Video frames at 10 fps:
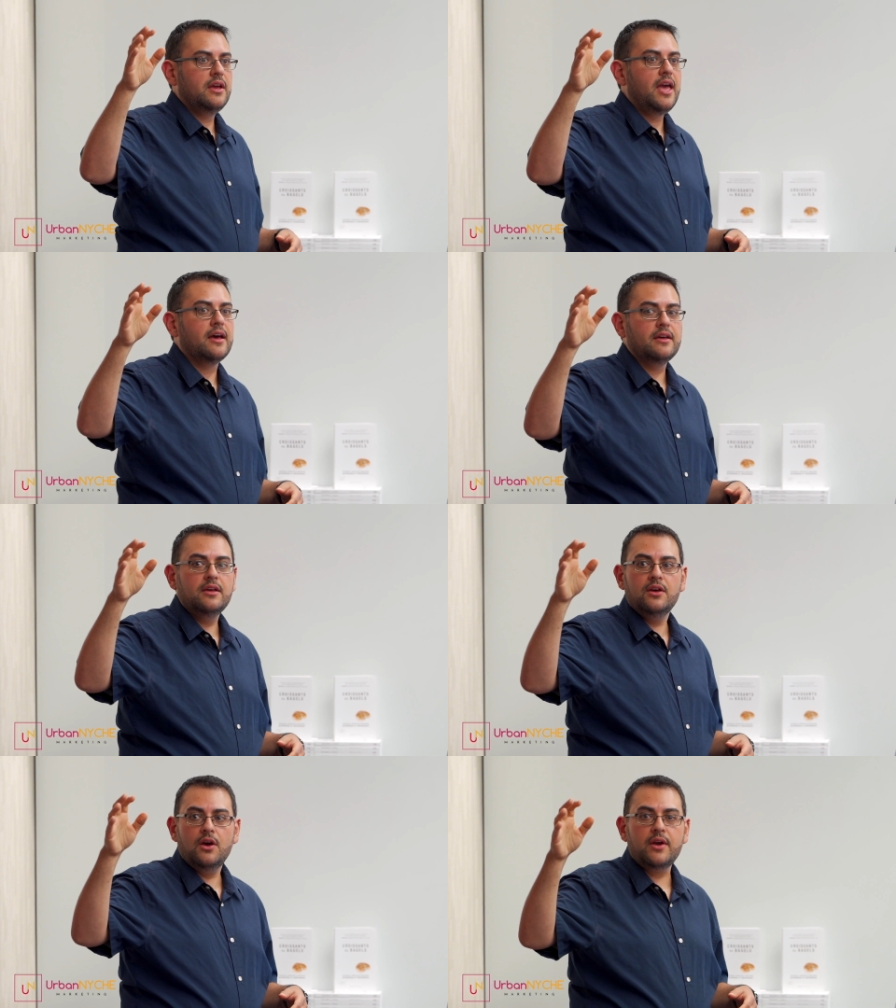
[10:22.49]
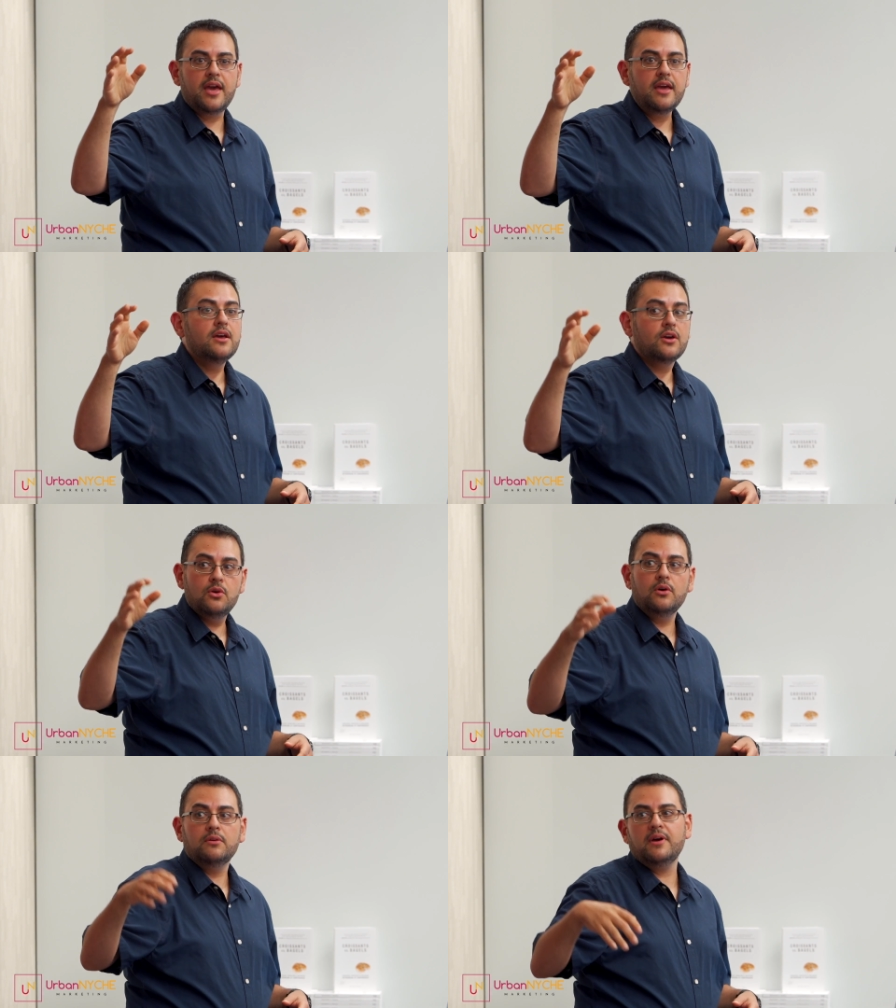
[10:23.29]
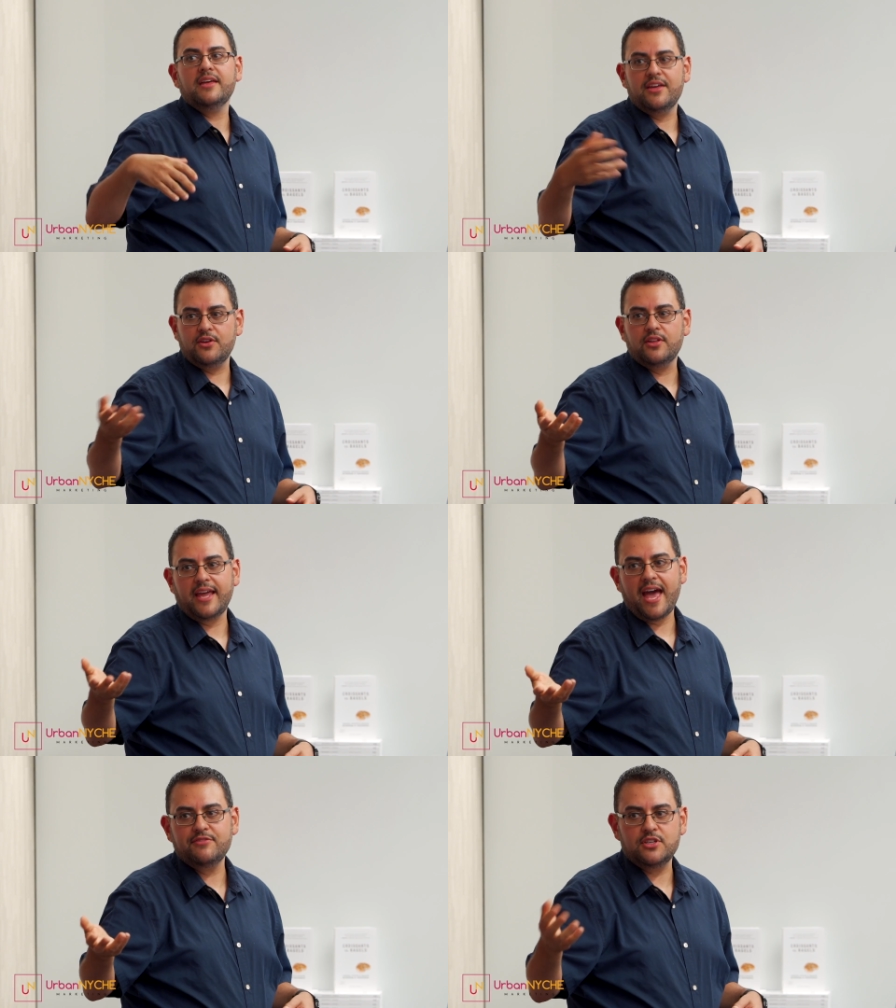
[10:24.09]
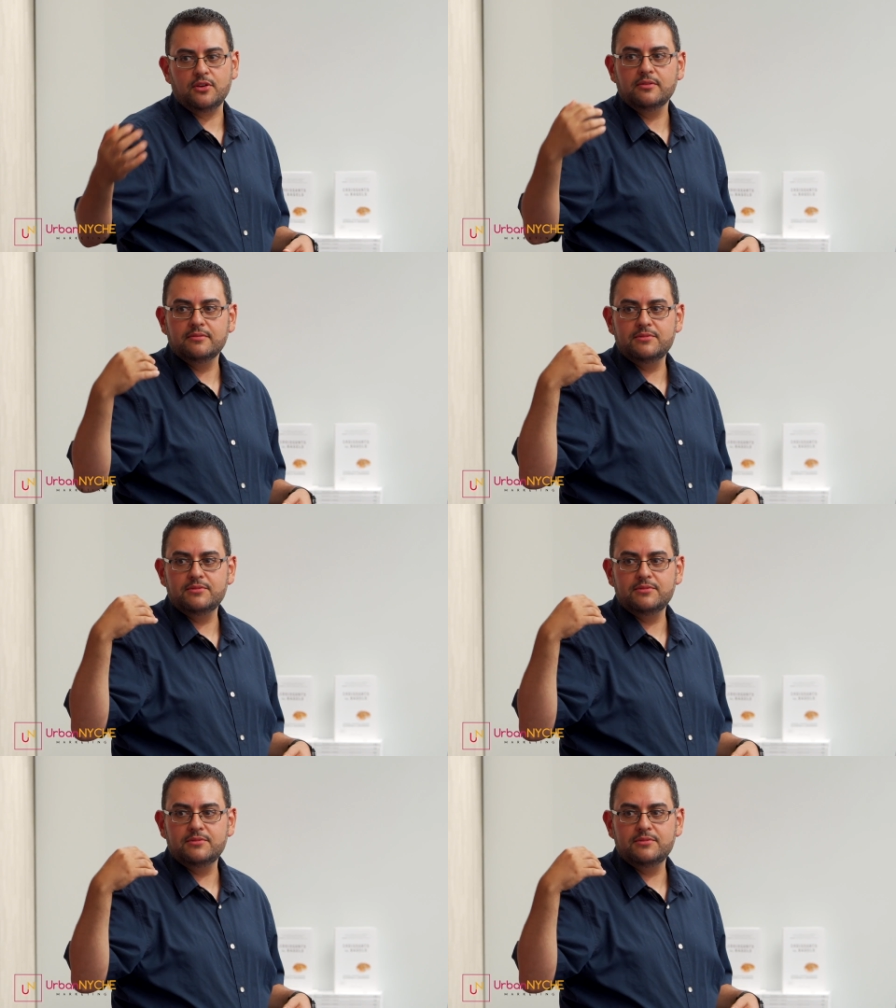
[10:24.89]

Yeah. Okay. Cool. Well, yeah, you're like half to.